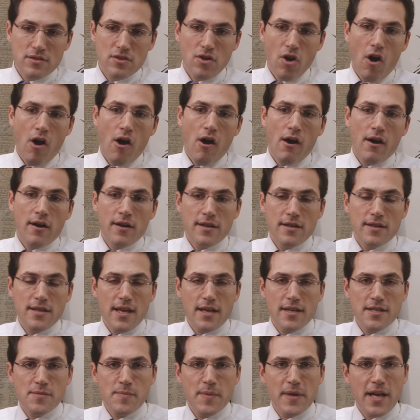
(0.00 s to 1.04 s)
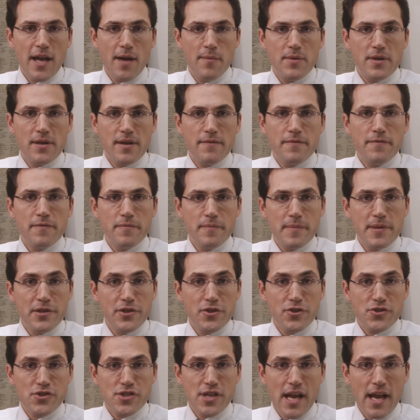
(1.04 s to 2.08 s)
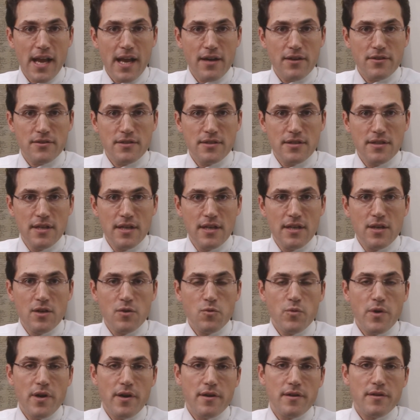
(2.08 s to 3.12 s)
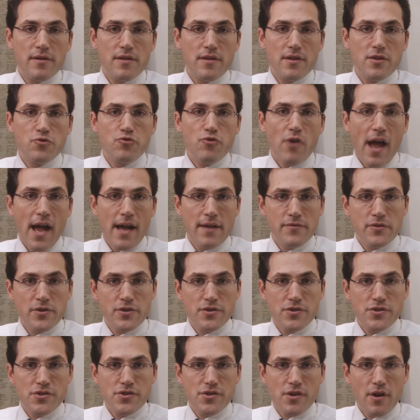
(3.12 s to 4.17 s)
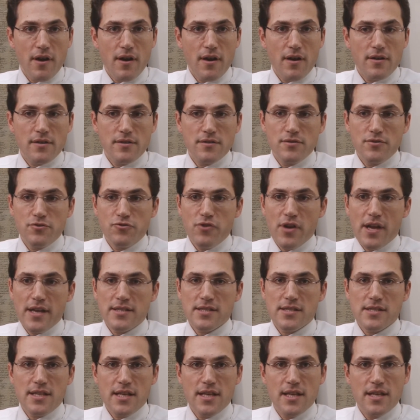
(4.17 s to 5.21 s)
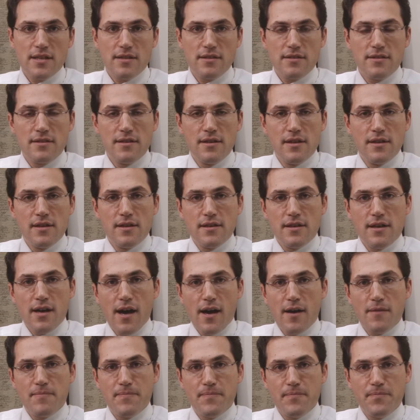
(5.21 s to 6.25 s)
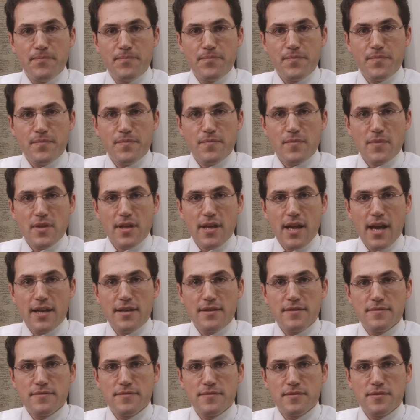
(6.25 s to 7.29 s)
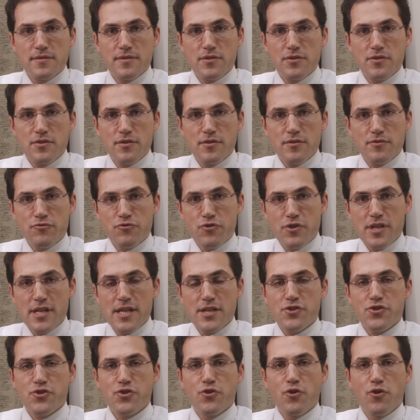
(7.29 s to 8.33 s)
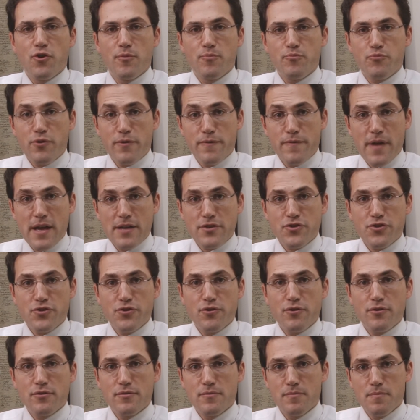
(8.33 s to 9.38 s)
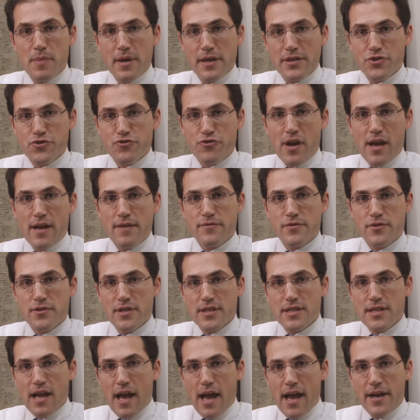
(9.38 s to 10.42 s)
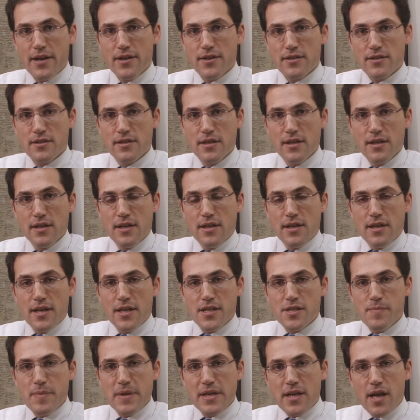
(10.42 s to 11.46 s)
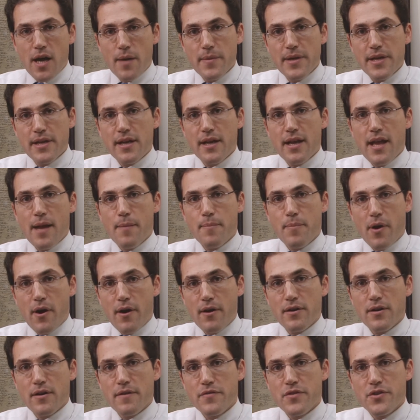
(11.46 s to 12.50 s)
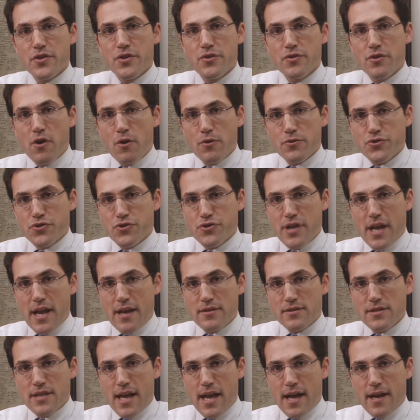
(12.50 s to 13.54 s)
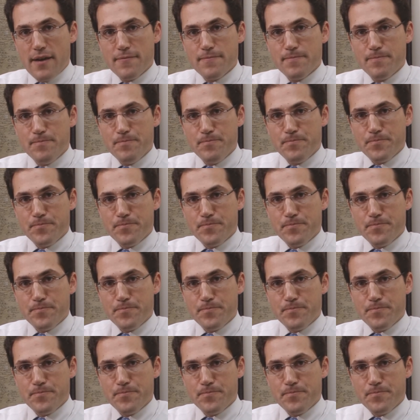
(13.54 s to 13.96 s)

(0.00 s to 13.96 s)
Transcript: gong that is becoming a familiar sound, where the drivers are dressed in kind of traditional professional bus driver attire, is becoming a part of the new culture downtown.